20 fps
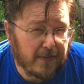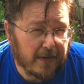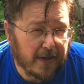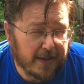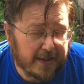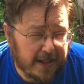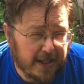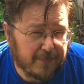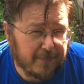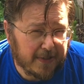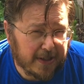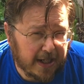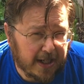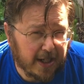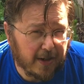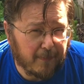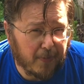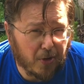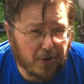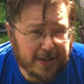at this
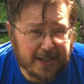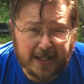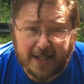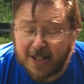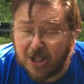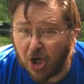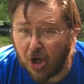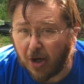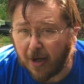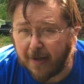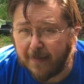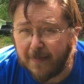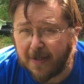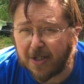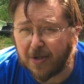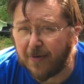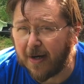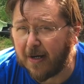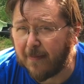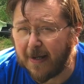particular point in time,
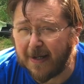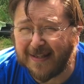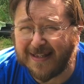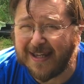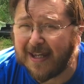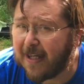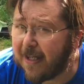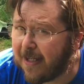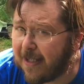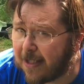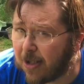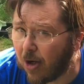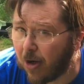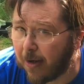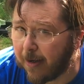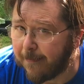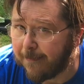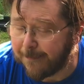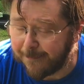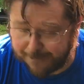it's around about tea
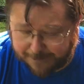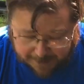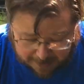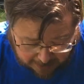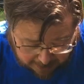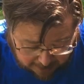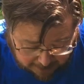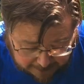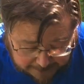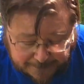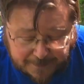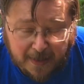time. So,